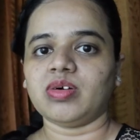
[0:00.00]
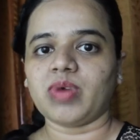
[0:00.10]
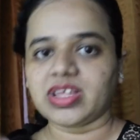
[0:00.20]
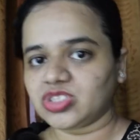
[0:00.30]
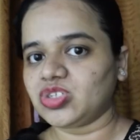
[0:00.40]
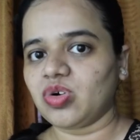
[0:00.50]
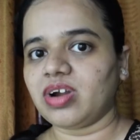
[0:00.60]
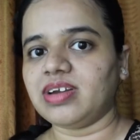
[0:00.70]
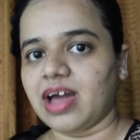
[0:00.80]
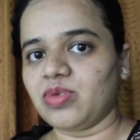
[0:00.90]
Once you
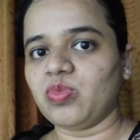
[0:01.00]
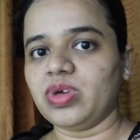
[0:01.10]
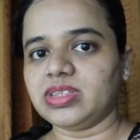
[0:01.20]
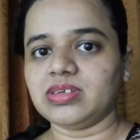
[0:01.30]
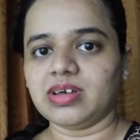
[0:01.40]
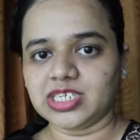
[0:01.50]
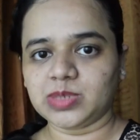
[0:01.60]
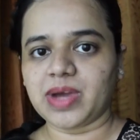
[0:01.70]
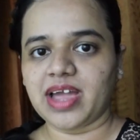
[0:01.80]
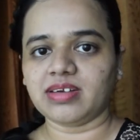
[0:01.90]
are done with a
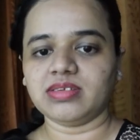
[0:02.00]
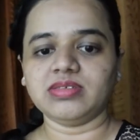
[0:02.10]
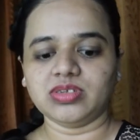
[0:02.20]
spiral,